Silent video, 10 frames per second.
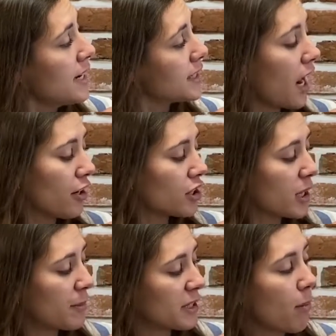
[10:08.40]
Tigers
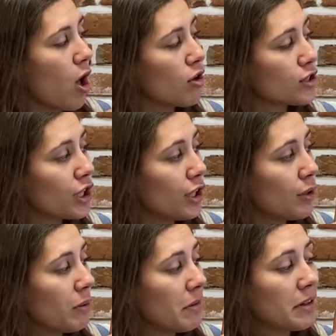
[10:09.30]
can be small
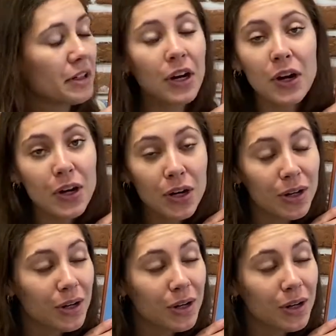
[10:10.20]
too. Grrr.